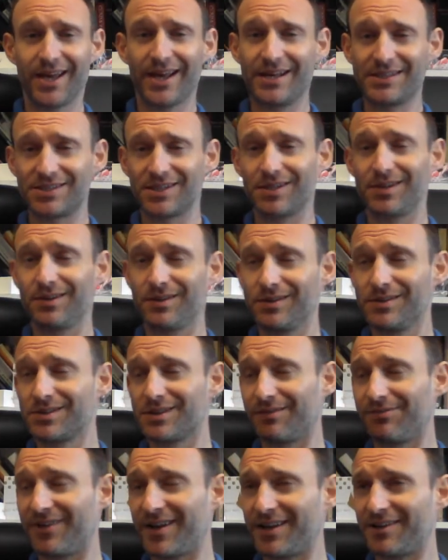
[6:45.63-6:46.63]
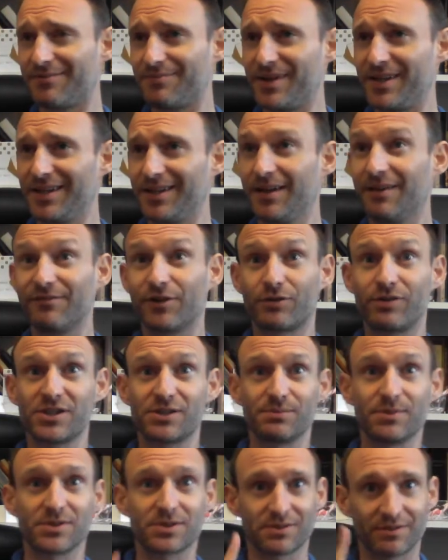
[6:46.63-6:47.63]
he's a huge fan of me for
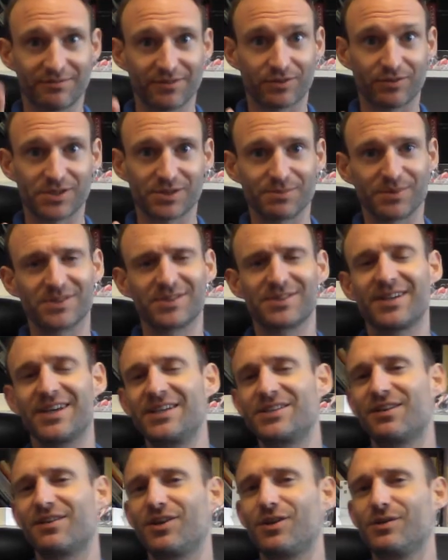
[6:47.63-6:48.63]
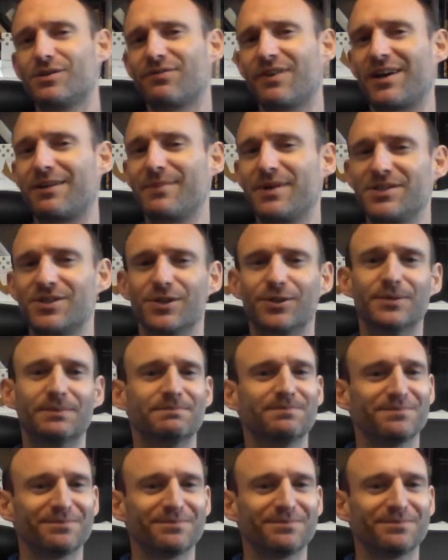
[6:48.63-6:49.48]
Christmas. He's a huge fan of me too.